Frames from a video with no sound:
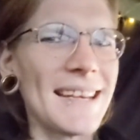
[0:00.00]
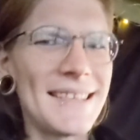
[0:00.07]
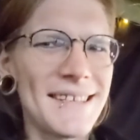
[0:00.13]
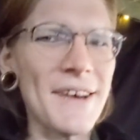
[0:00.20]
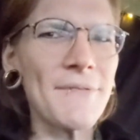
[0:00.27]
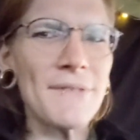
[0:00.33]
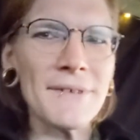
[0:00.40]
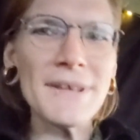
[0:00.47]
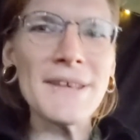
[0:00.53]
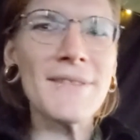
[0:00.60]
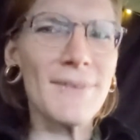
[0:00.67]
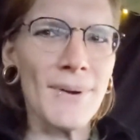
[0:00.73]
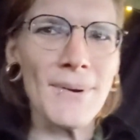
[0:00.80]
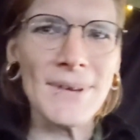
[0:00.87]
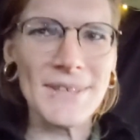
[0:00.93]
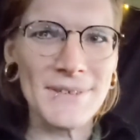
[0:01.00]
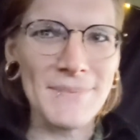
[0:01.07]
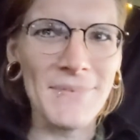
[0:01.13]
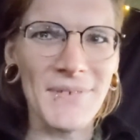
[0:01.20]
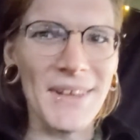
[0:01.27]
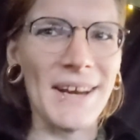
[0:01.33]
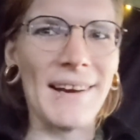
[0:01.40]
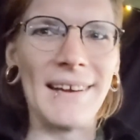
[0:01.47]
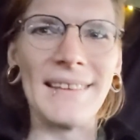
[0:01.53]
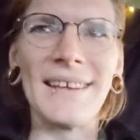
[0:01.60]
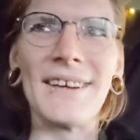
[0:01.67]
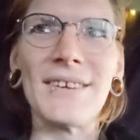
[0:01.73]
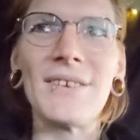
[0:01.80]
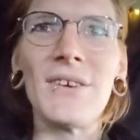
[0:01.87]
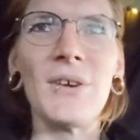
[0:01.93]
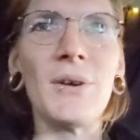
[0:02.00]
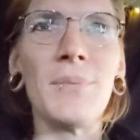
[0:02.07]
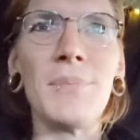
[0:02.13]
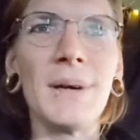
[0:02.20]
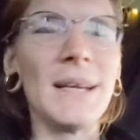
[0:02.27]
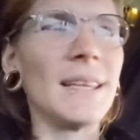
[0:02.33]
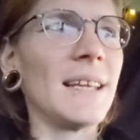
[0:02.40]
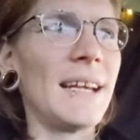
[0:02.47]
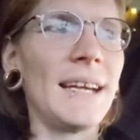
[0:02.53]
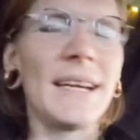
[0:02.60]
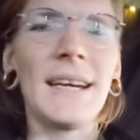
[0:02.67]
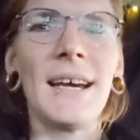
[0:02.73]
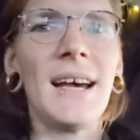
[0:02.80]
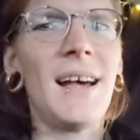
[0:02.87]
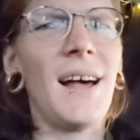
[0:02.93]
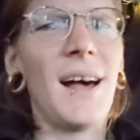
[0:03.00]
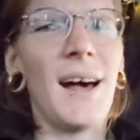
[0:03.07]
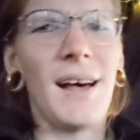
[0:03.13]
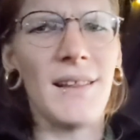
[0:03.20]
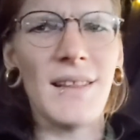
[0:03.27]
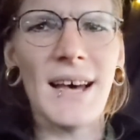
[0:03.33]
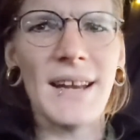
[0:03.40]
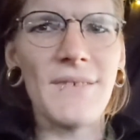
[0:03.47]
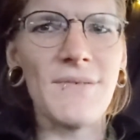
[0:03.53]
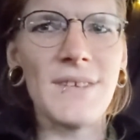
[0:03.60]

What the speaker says: definitely throwing some flair in there too, but like a lot of